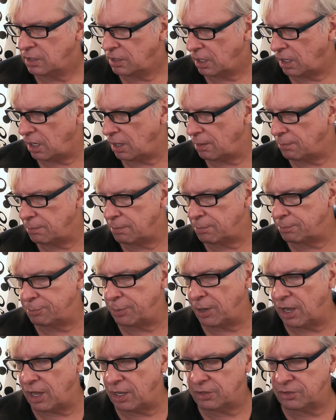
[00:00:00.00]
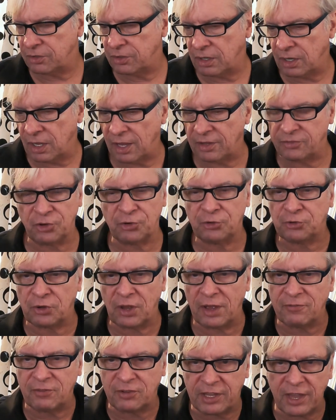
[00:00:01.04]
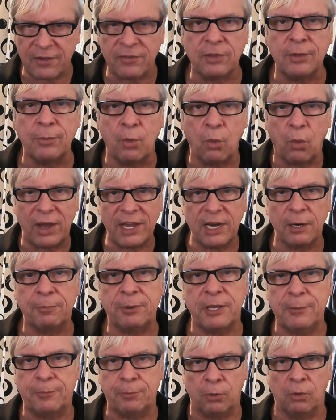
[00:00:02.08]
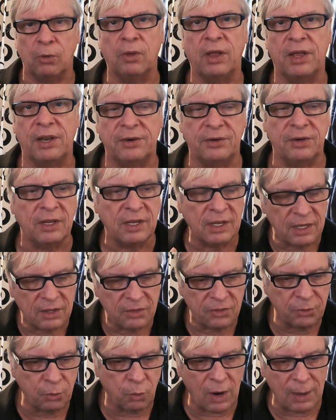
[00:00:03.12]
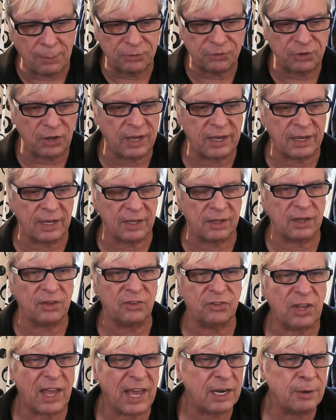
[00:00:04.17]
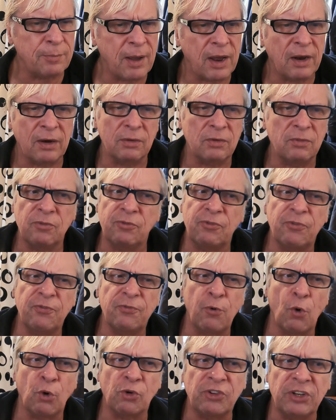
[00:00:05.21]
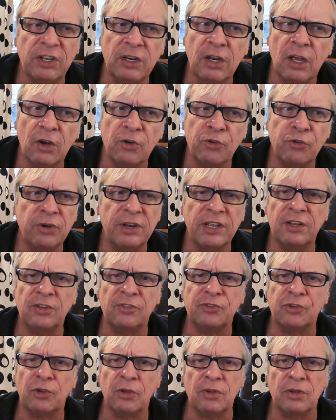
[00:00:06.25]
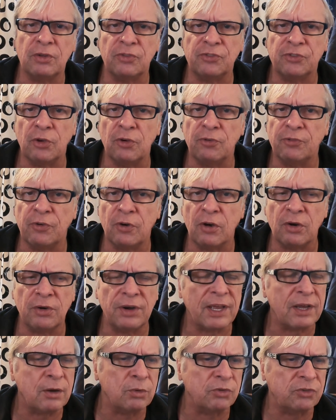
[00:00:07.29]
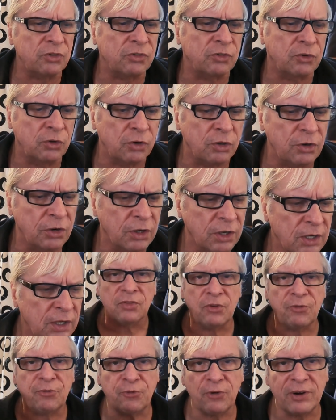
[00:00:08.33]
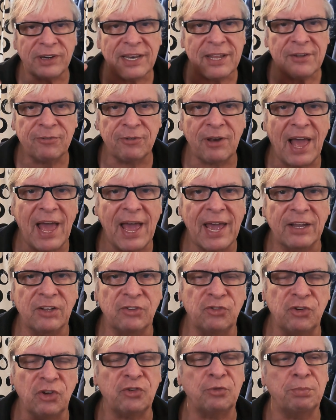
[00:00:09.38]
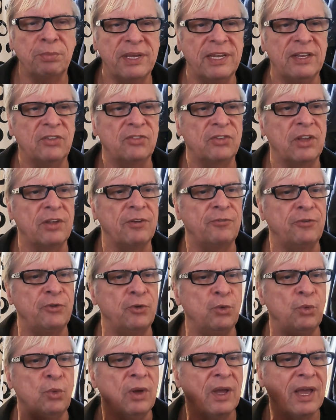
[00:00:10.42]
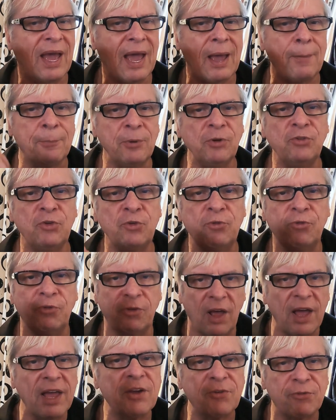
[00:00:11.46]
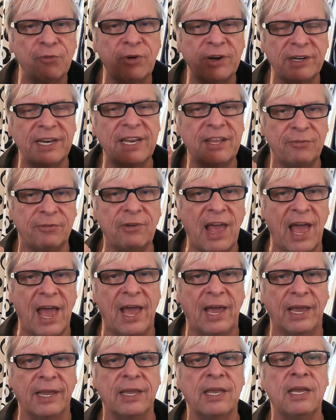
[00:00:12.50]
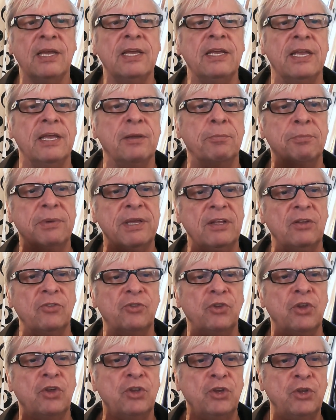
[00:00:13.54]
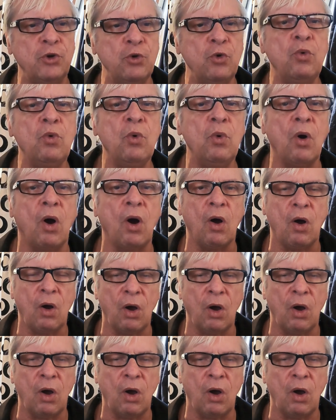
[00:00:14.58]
But I've given them away to people, and the website has had about 1,400 hits on it so far now, which is good. The friendly flag just means that if you happen to fly a friendly flag, it means that you